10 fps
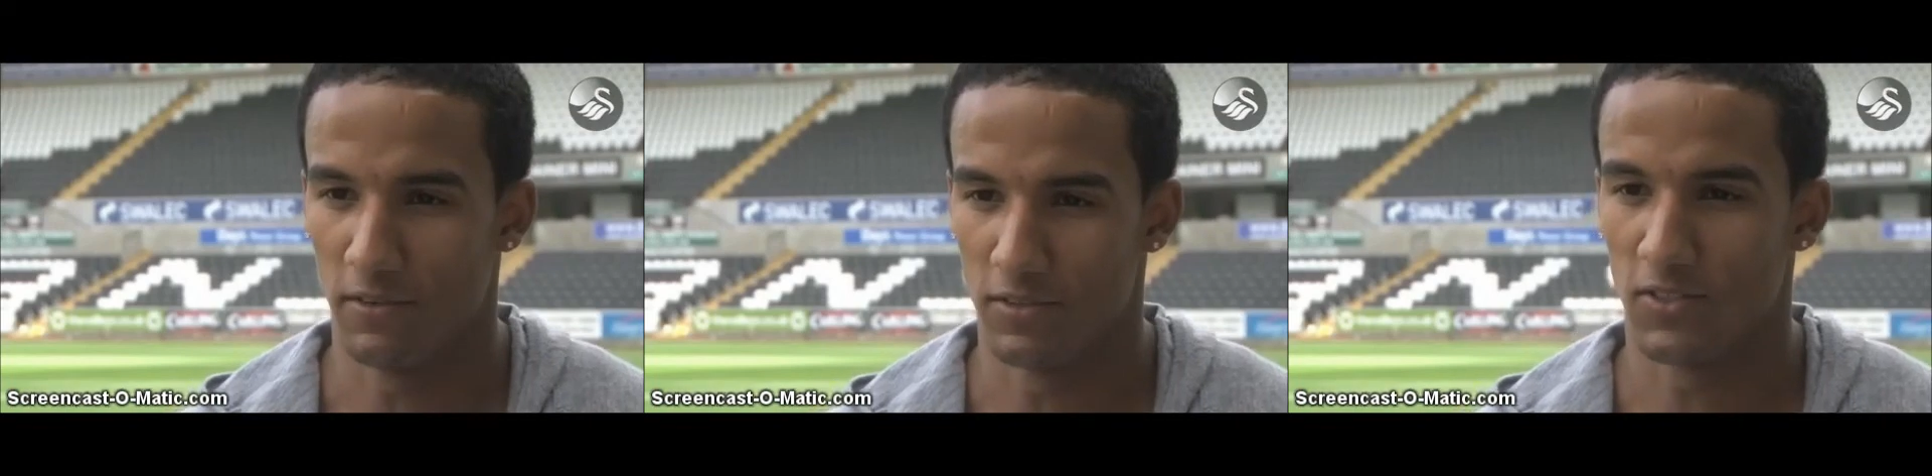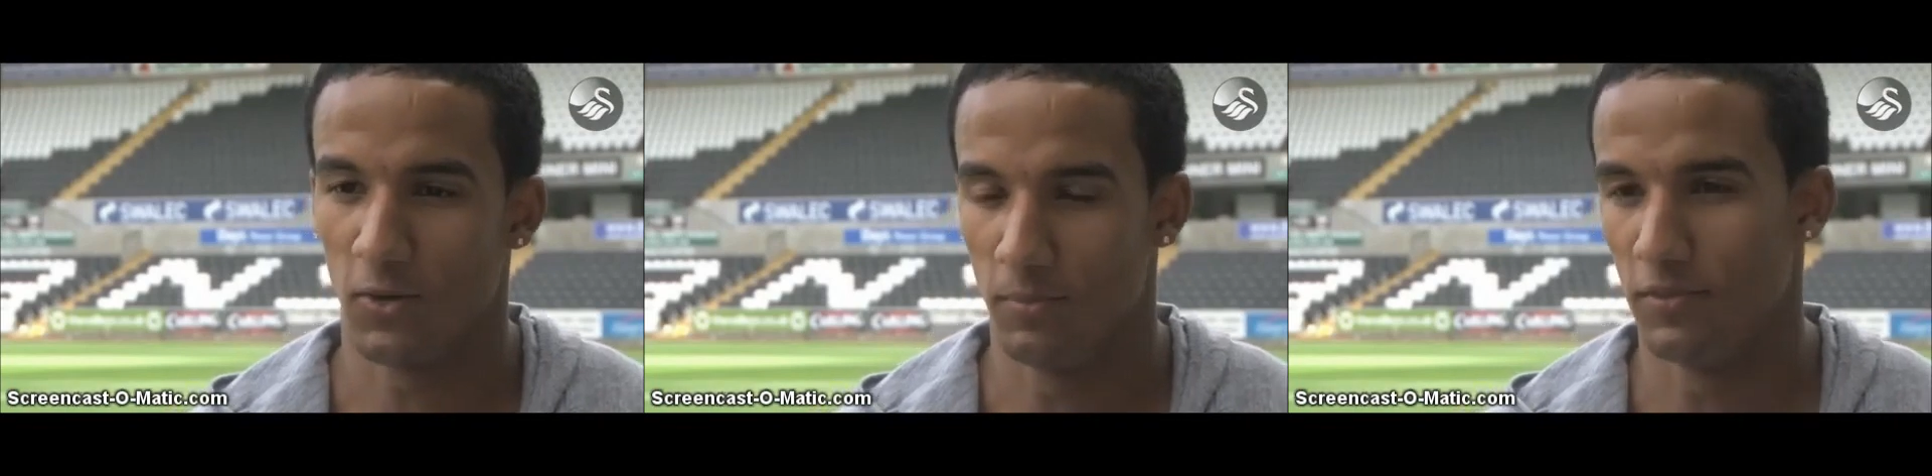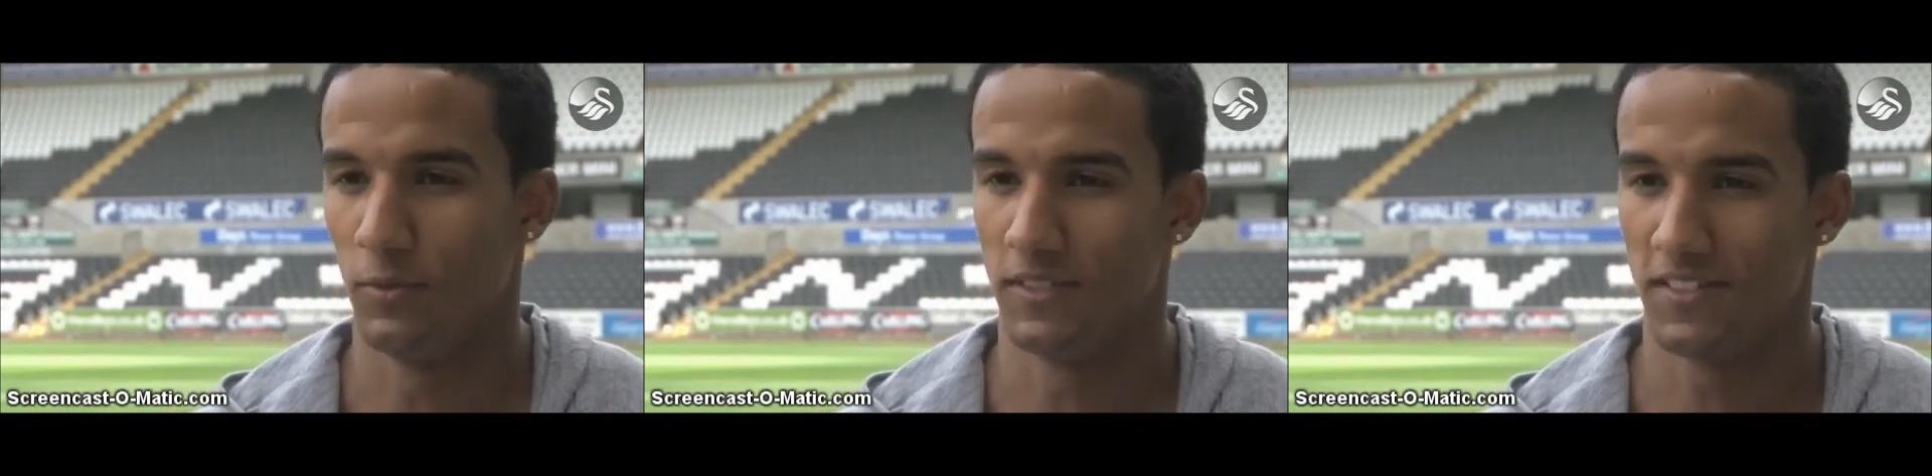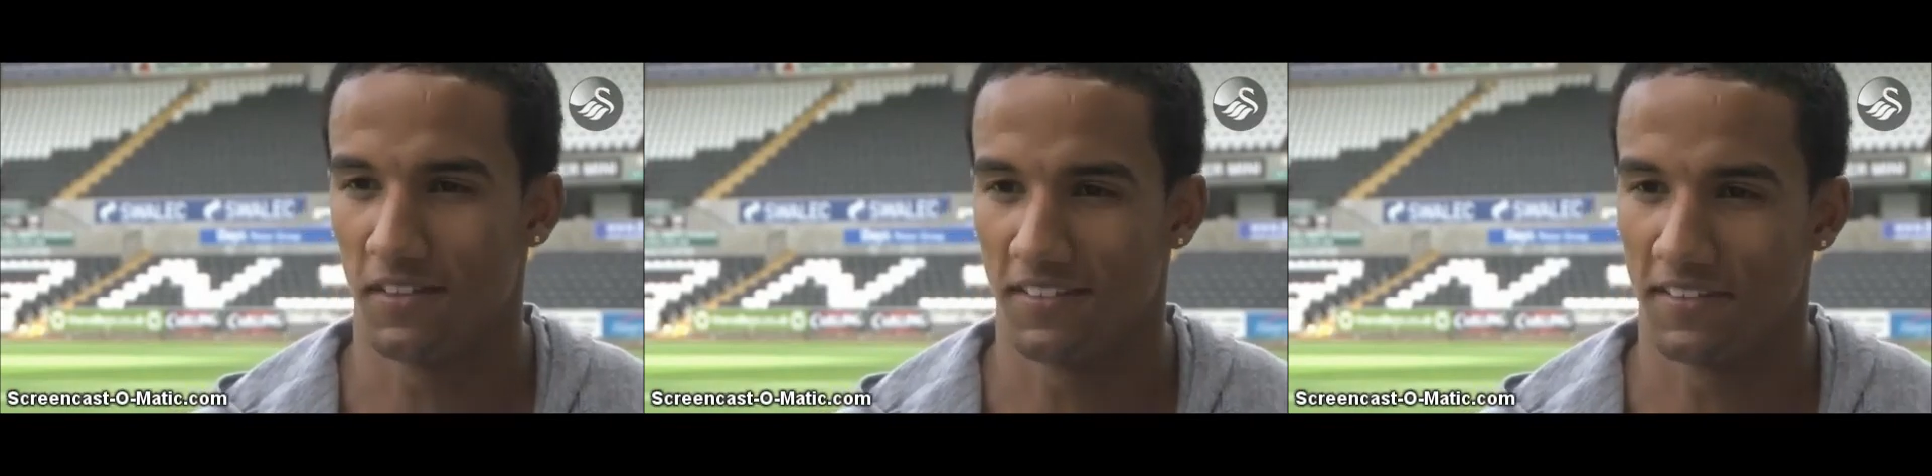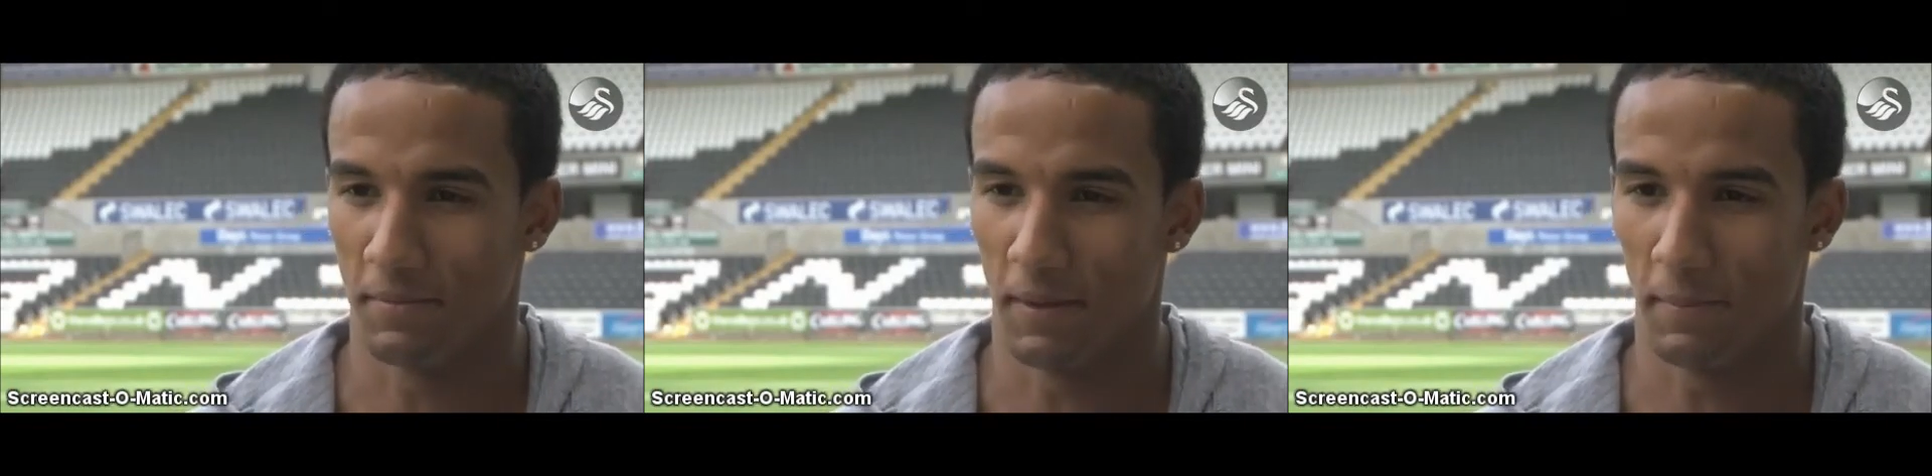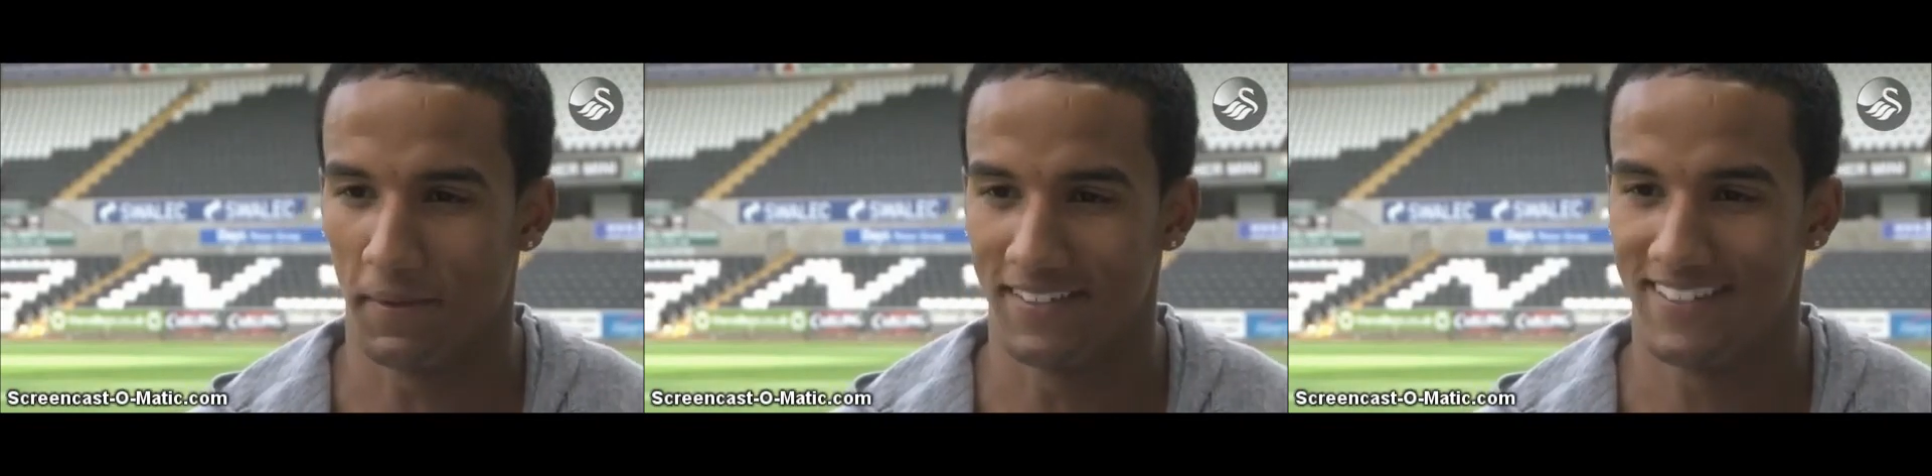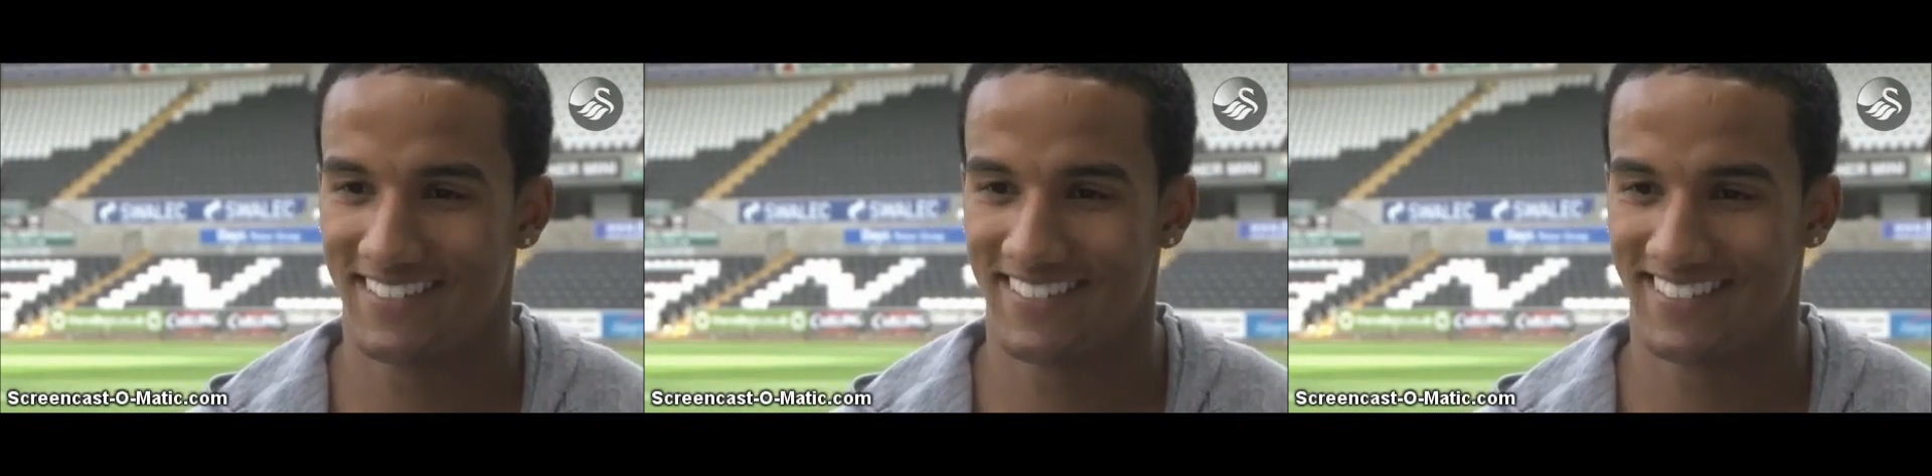the result before we start thinking about
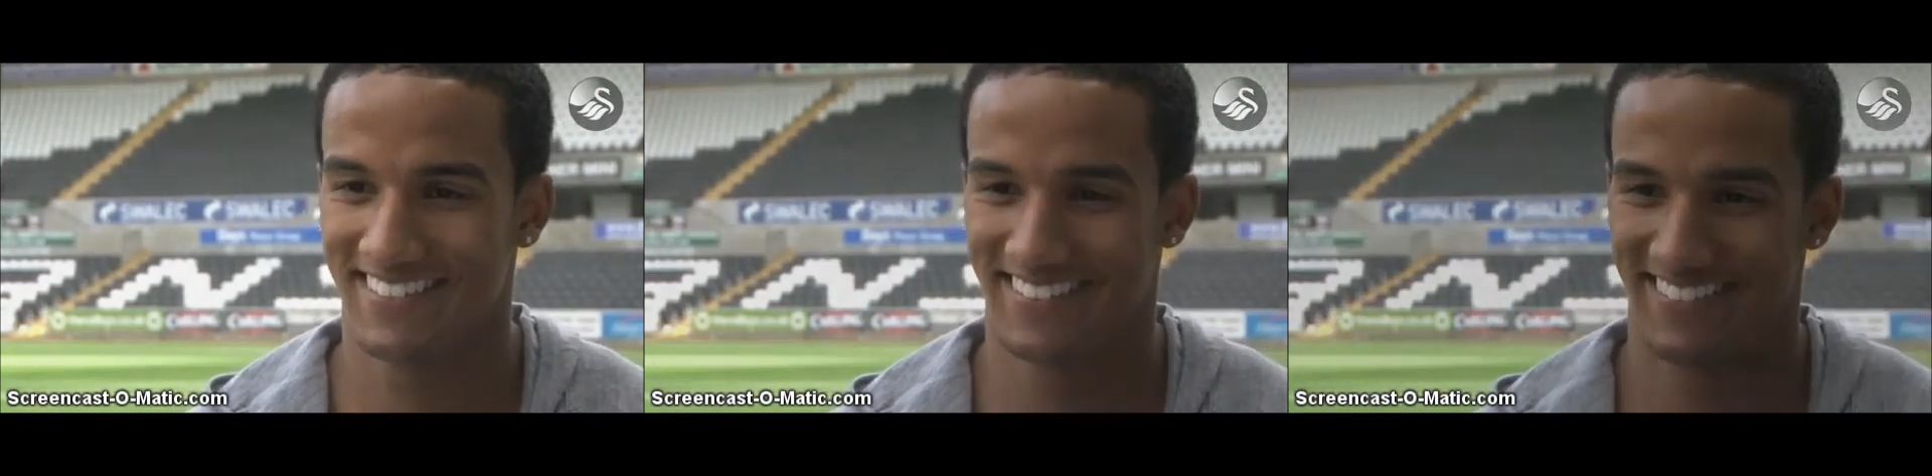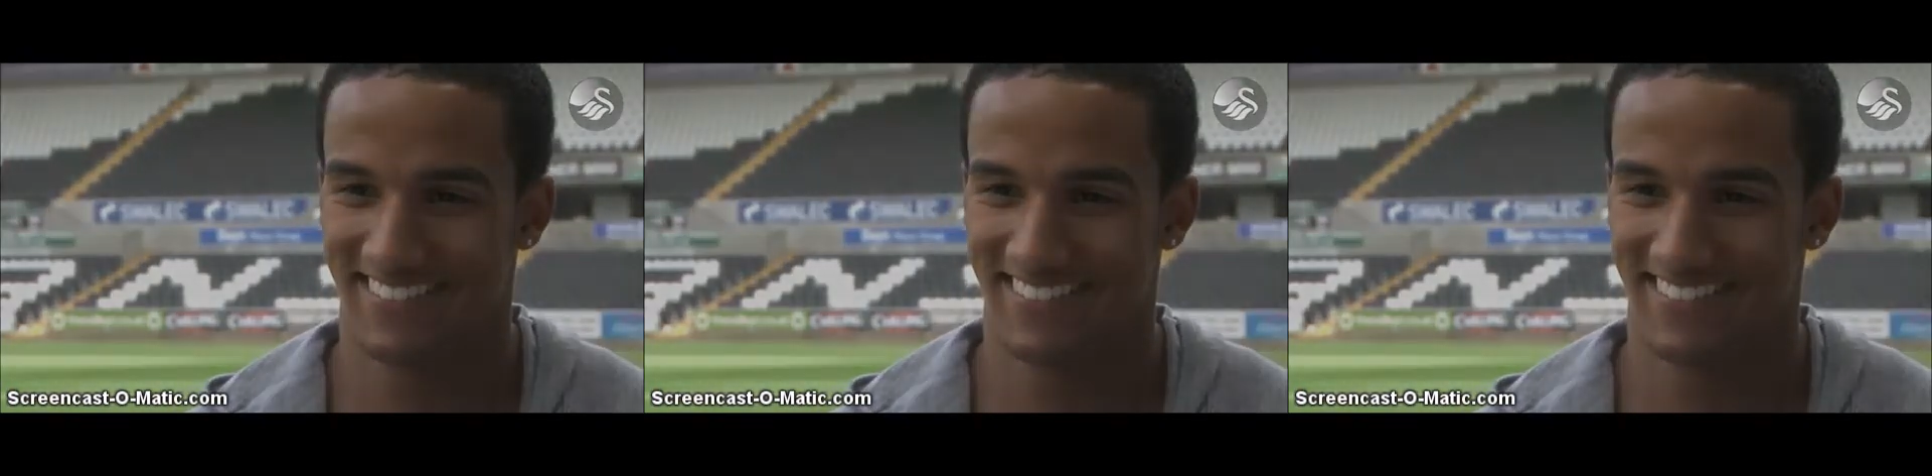penalties.